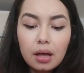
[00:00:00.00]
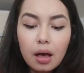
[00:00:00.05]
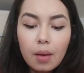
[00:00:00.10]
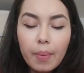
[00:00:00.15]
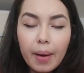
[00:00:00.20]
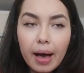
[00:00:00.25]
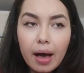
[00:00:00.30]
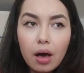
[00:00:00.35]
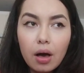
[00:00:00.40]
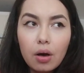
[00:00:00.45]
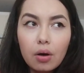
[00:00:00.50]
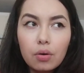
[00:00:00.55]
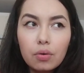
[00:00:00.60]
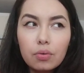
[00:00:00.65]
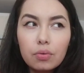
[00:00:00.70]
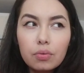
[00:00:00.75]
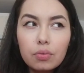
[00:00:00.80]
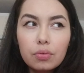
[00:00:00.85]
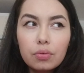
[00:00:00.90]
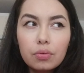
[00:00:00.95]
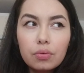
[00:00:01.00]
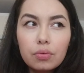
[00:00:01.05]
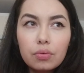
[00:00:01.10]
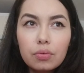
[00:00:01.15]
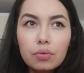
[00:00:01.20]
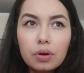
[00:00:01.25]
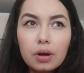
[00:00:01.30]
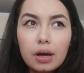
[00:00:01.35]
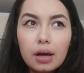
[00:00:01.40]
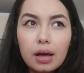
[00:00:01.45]
about
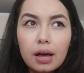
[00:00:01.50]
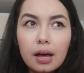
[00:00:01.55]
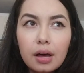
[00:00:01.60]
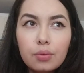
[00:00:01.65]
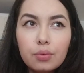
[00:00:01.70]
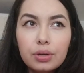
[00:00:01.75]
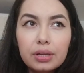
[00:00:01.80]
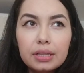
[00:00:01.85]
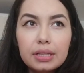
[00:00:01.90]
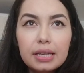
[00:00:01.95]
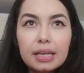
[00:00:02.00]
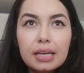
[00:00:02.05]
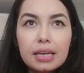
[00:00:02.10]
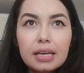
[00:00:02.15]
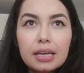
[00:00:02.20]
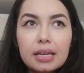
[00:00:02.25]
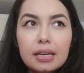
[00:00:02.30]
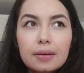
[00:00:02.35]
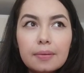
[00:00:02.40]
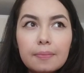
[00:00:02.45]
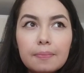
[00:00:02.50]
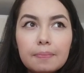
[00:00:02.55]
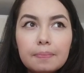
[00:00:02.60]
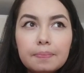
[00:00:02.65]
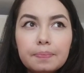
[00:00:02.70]
really